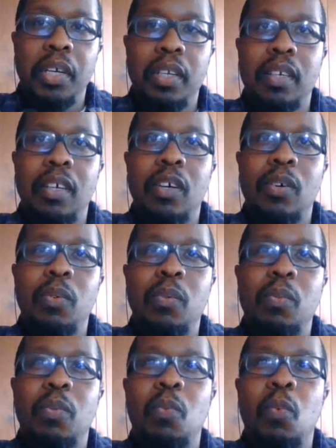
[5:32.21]
but,
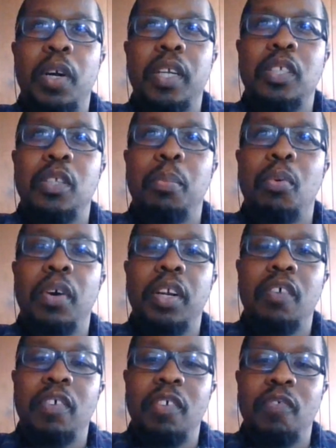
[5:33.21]
what is the
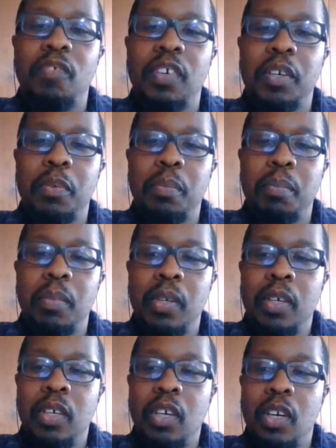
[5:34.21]
point of a freedom,
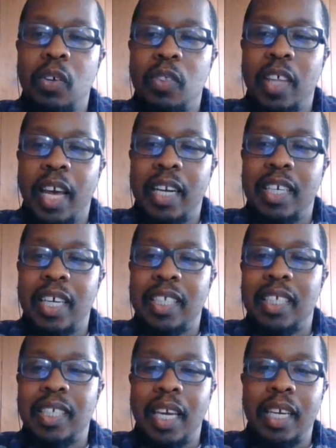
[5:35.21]
that
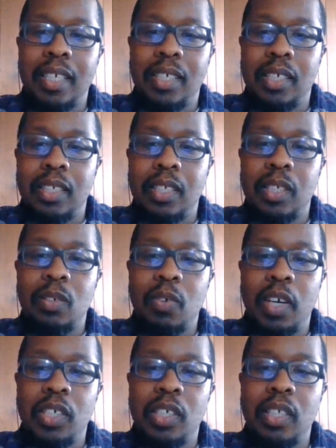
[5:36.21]
doesn't take into
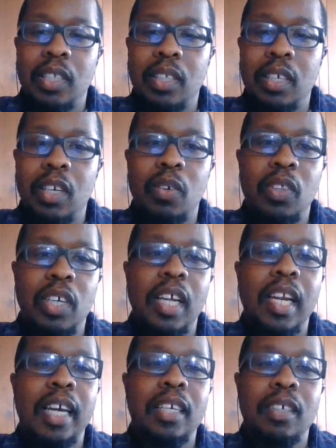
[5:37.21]
consideration, the
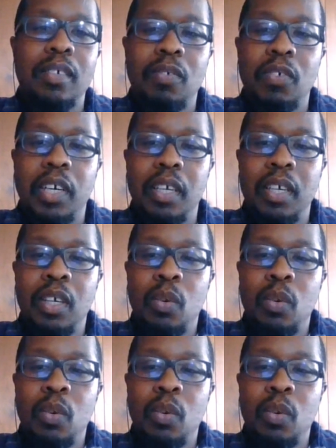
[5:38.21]
collective, right?